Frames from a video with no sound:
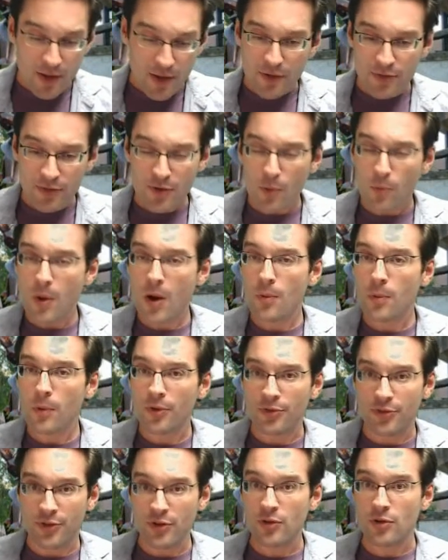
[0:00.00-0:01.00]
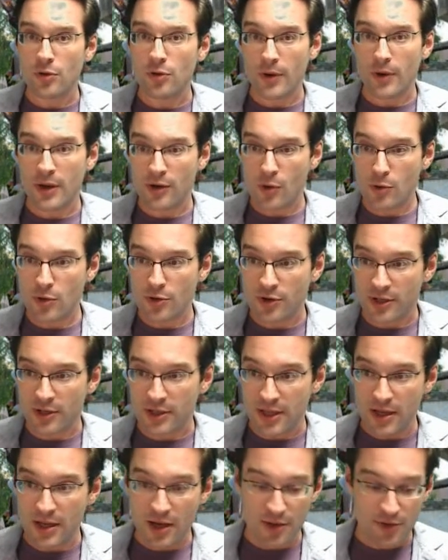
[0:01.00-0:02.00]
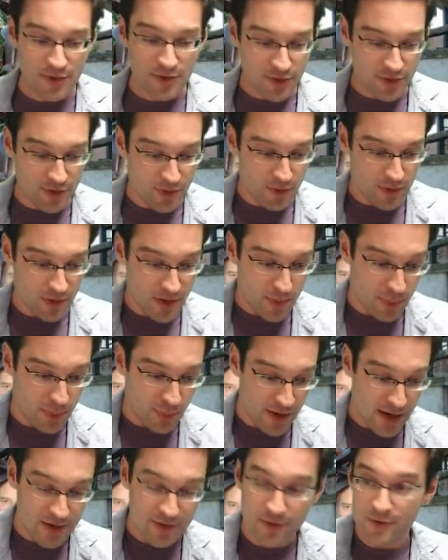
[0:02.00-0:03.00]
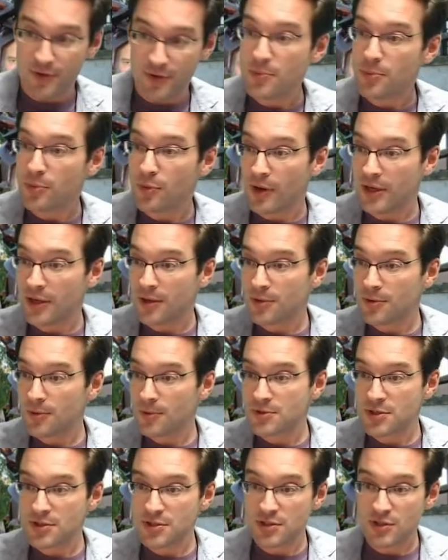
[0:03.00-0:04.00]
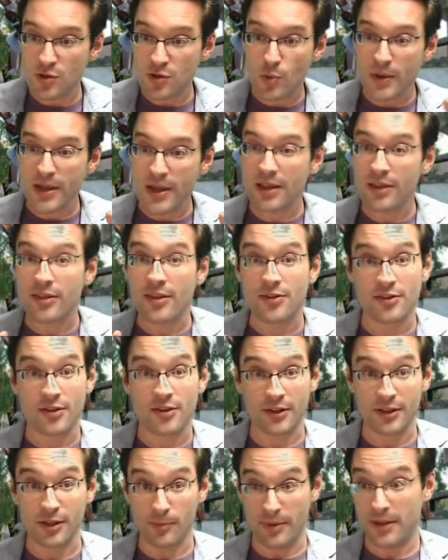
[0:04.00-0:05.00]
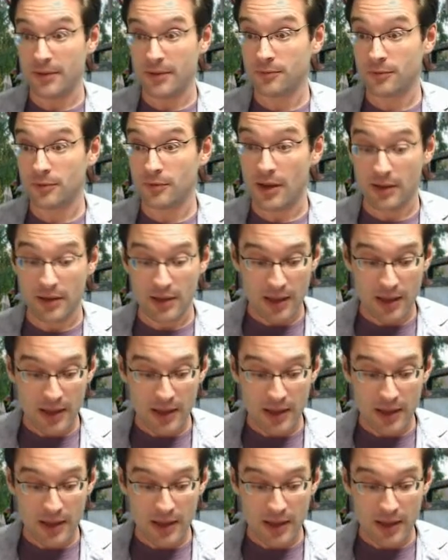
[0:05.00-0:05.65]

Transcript: So what we'll do in order to get us to the braids viewpoint is we'll just tweak this a little bit. Right?